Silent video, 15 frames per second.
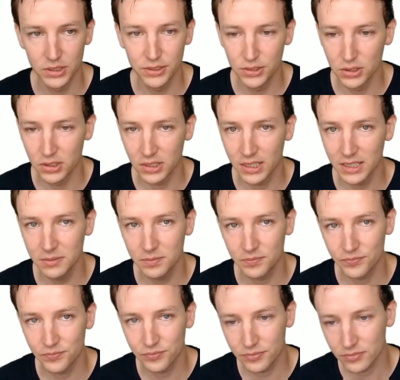preview again
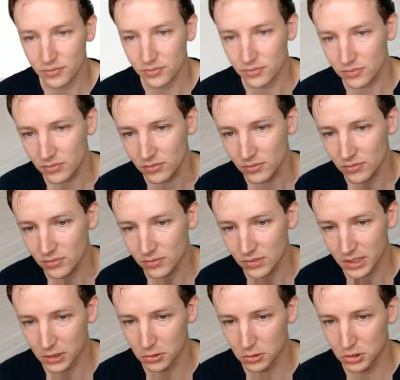
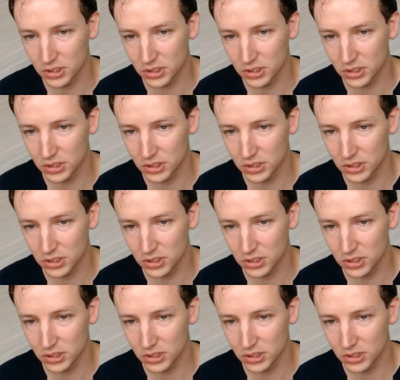and you'll